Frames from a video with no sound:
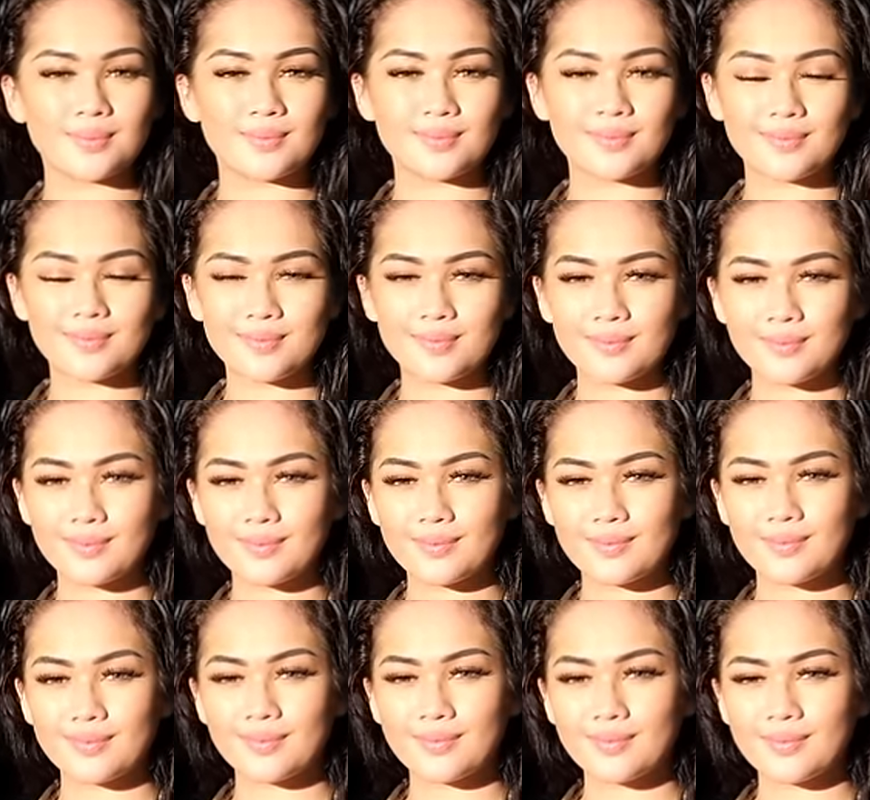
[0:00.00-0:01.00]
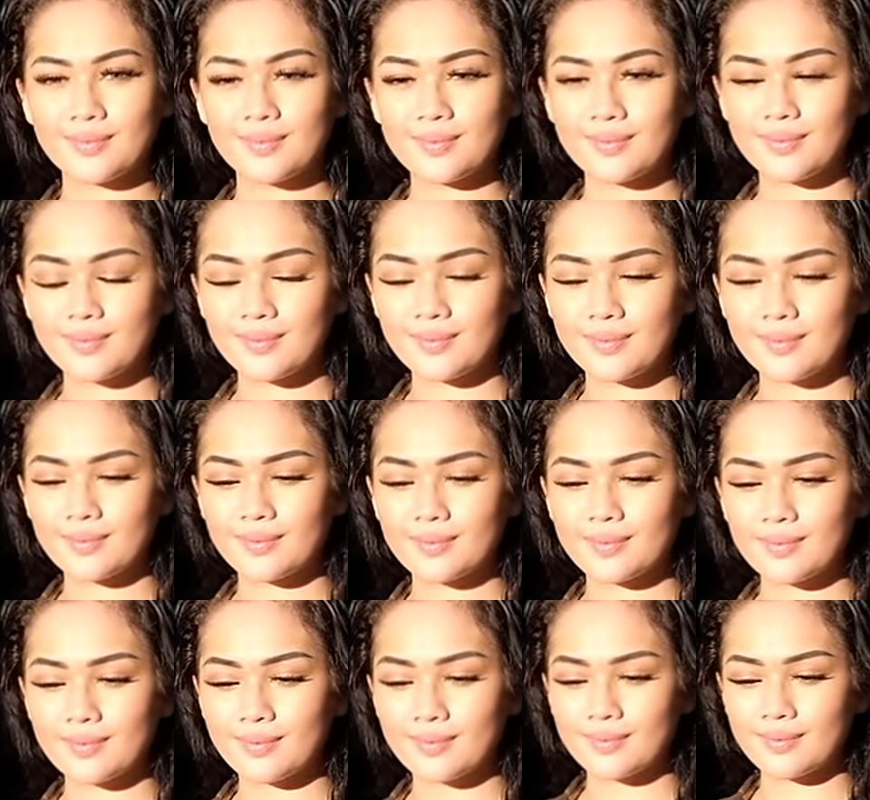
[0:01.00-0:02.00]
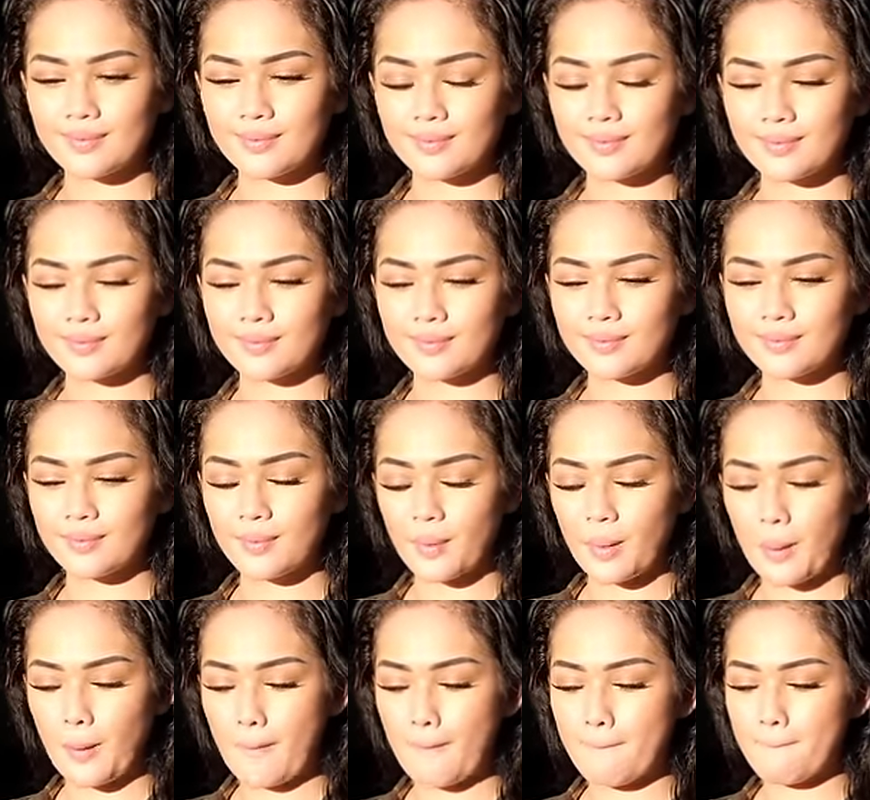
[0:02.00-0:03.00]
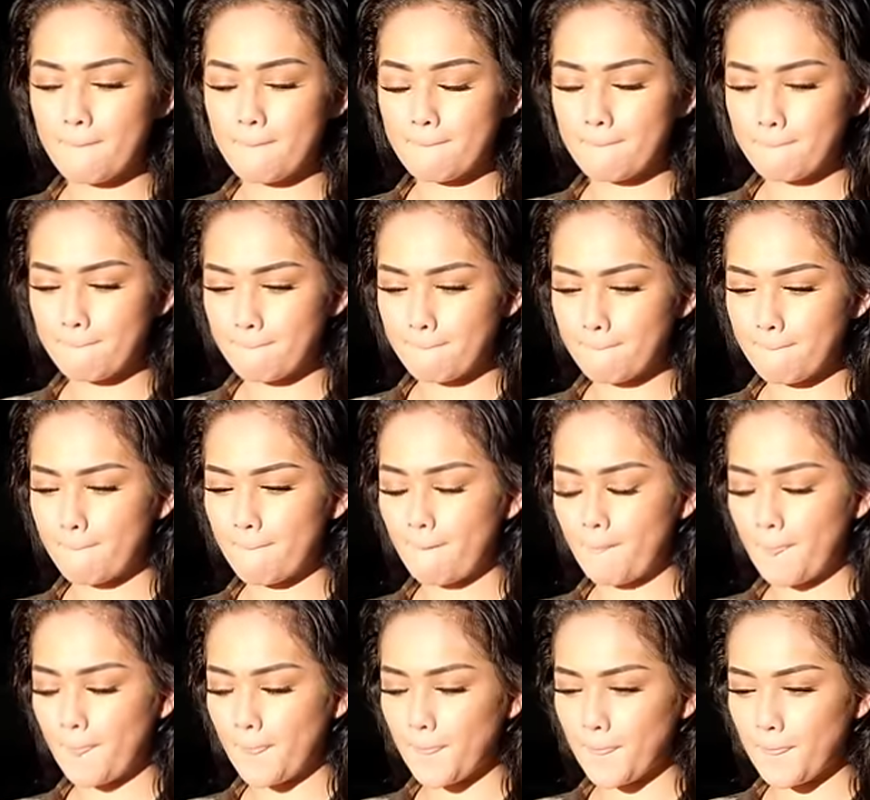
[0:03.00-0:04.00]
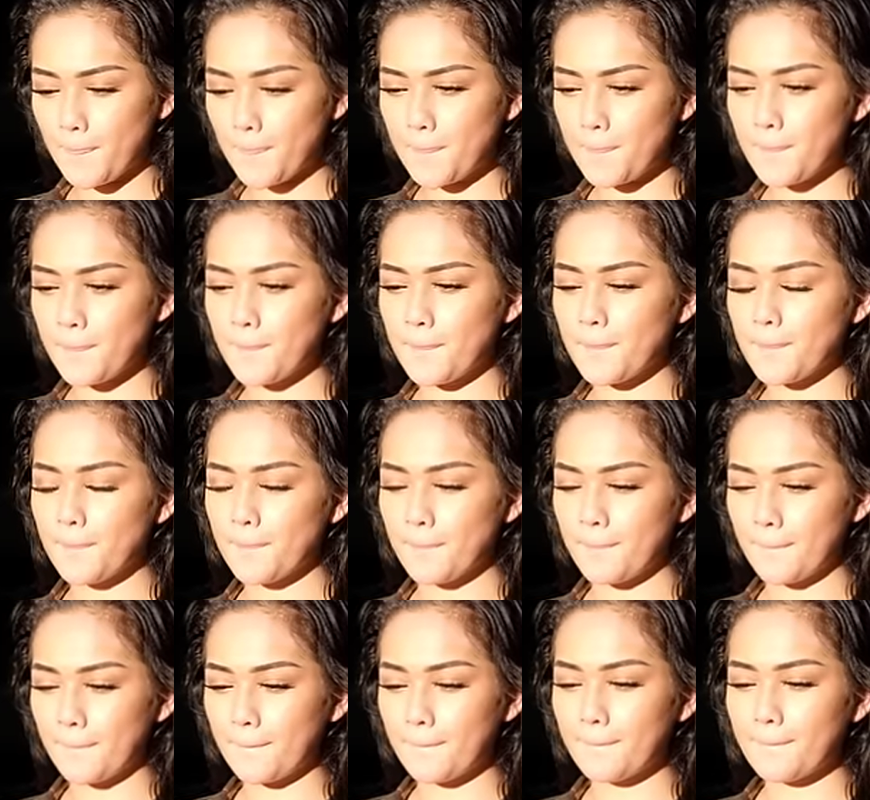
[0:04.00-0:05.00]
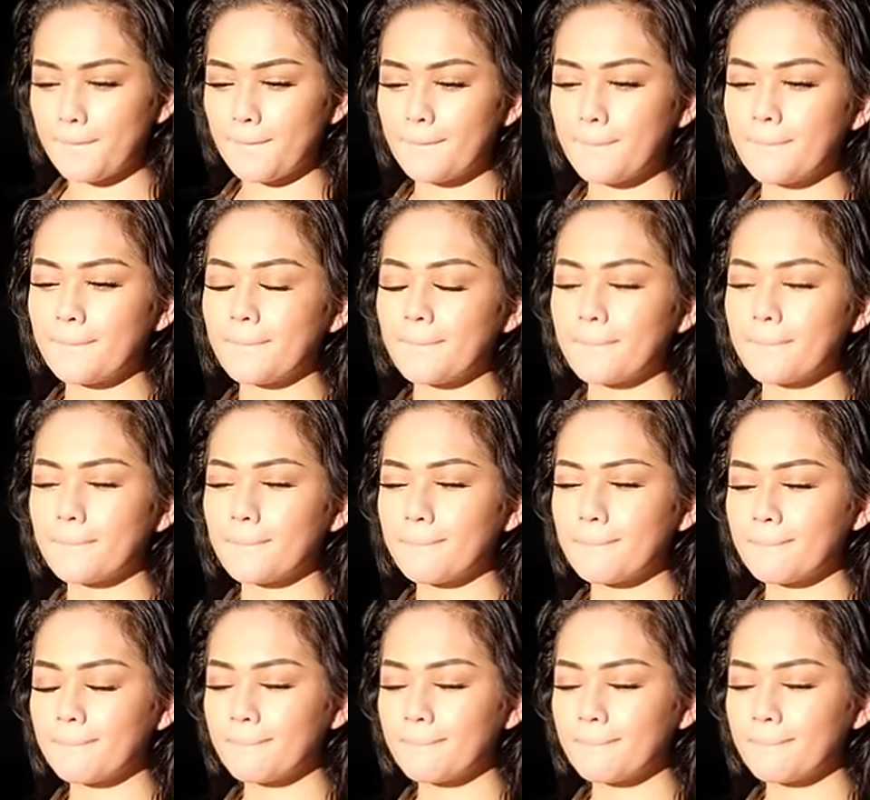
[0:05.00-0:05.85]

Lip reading: This person isn't speaking.